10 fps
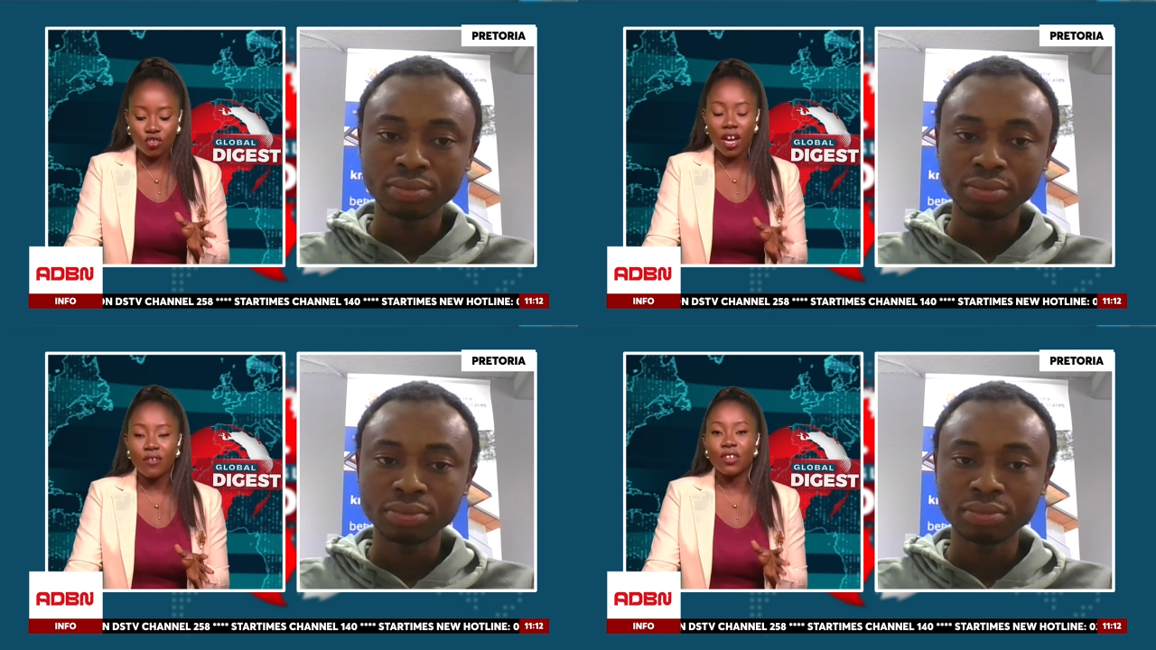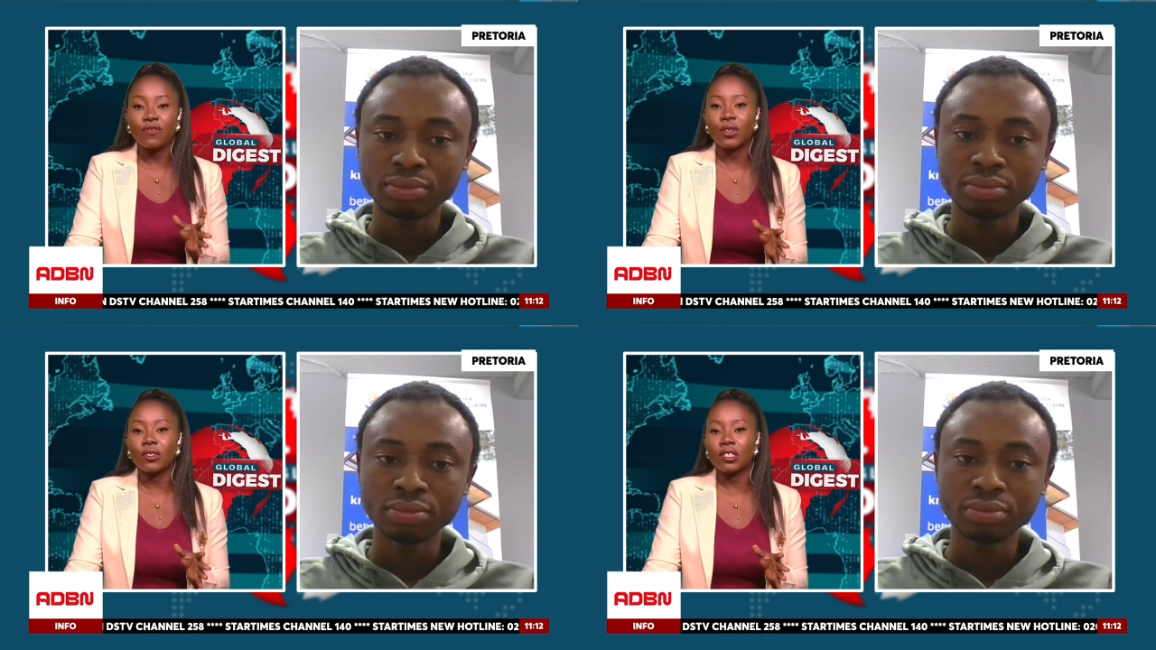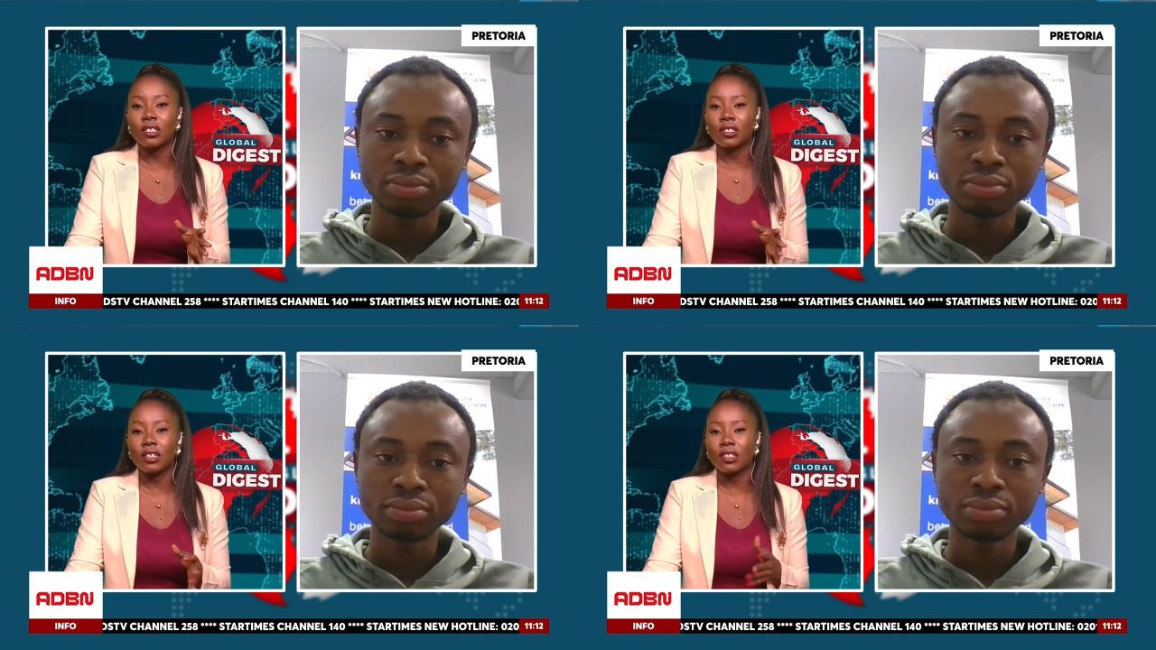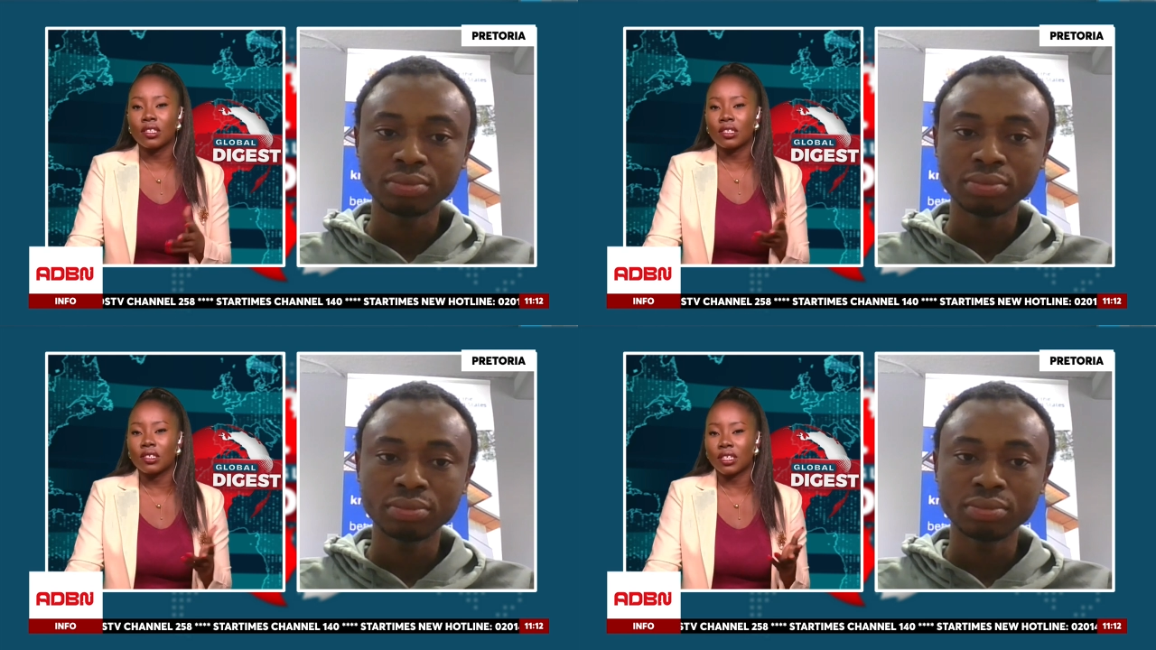Speaker 1: driving voters in
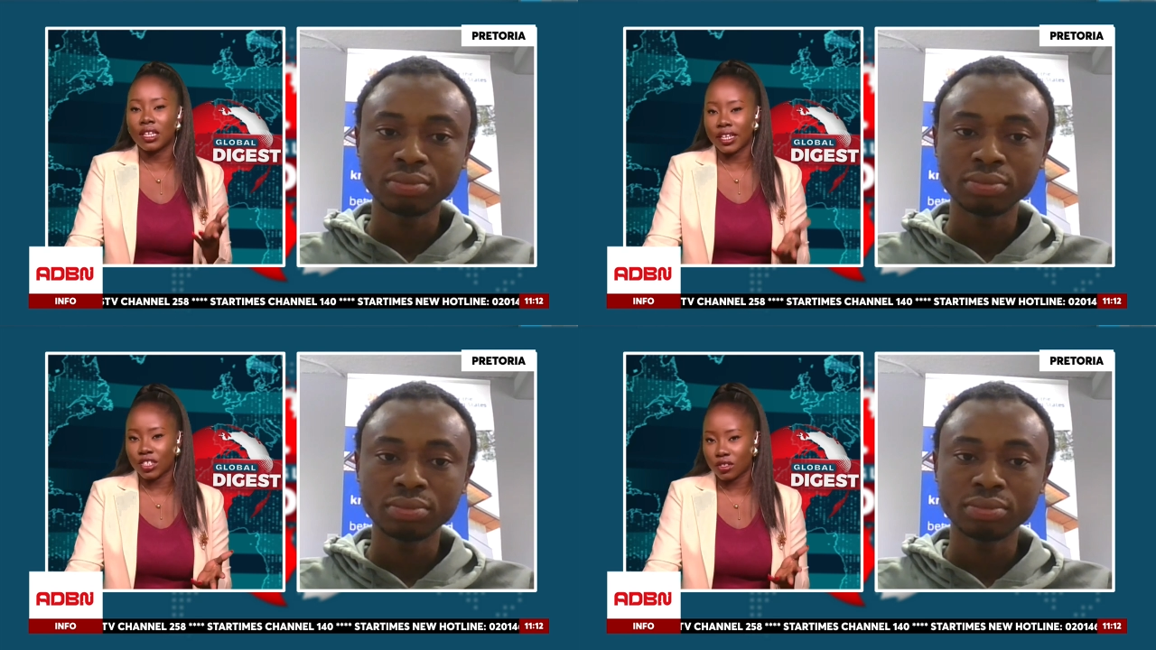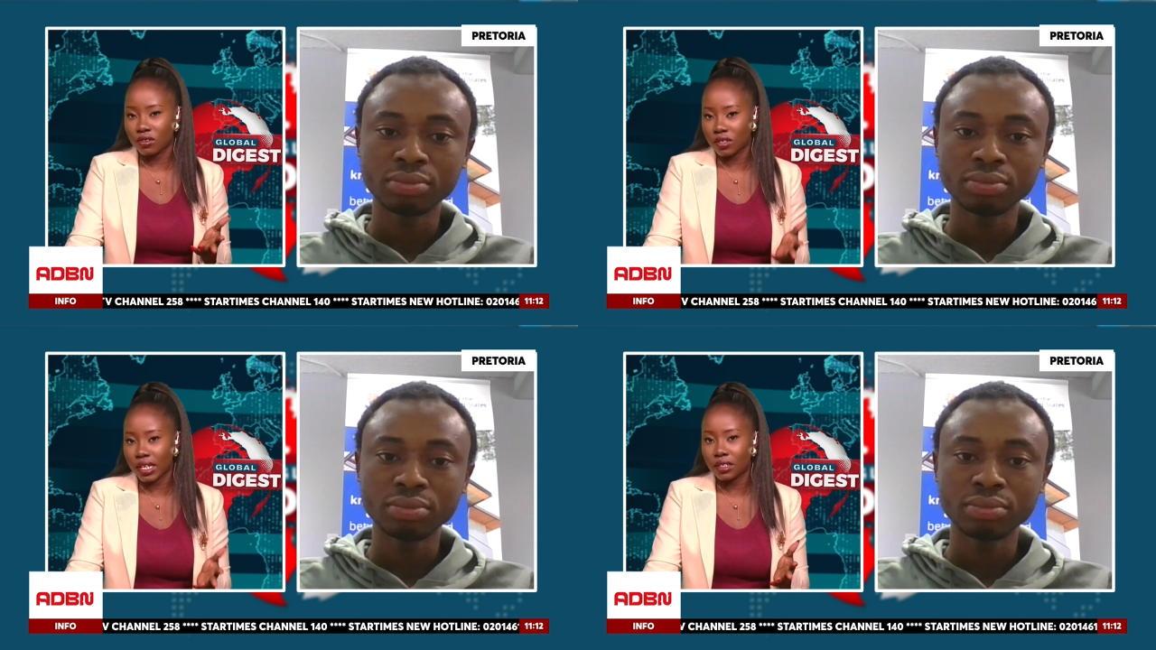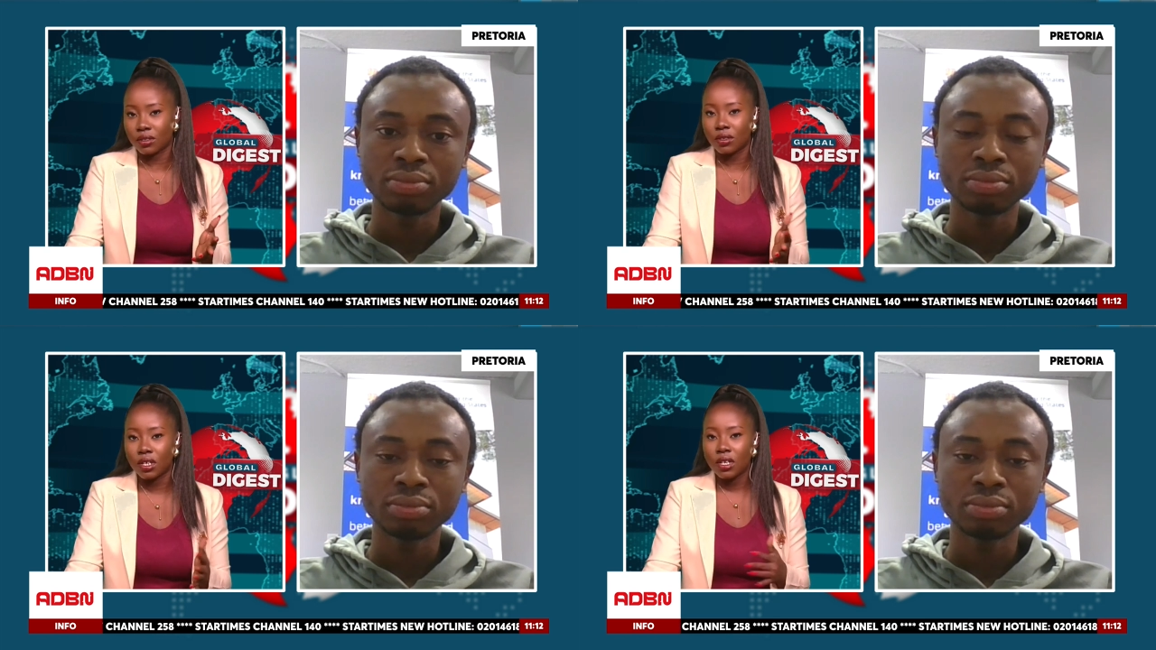this election cycle?